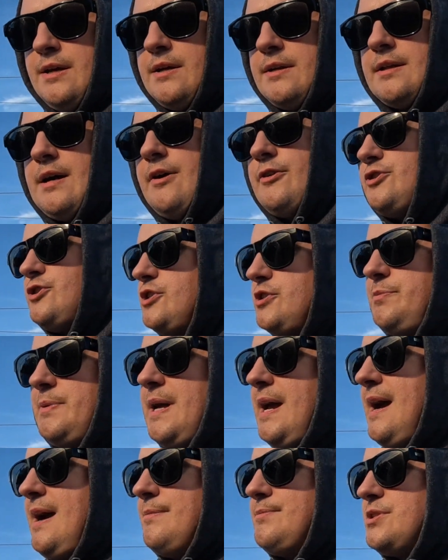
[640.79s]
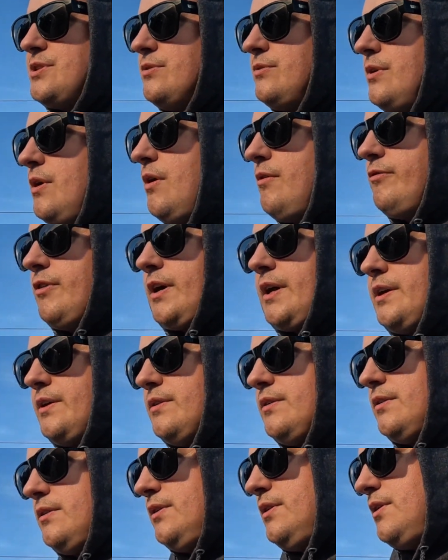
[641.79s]
That would just be absolute
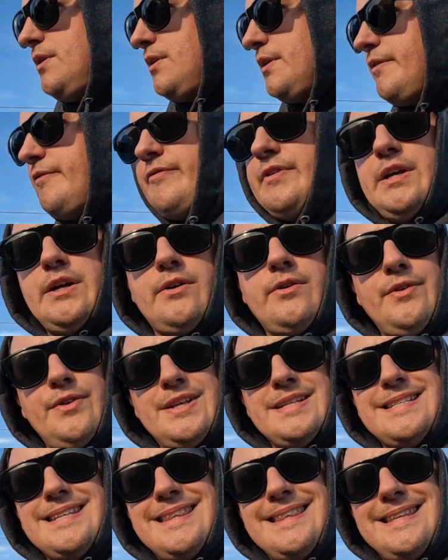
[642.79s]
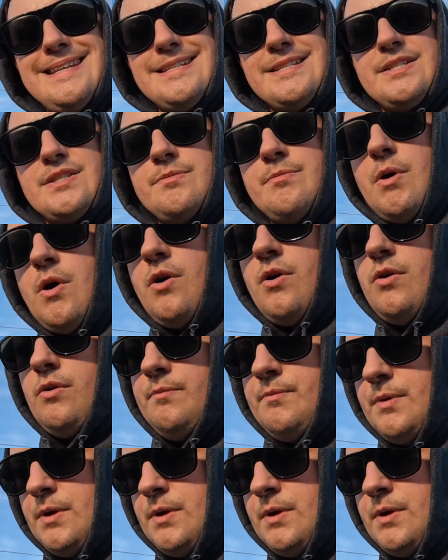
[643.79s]
overkill on a vehicle that's this small,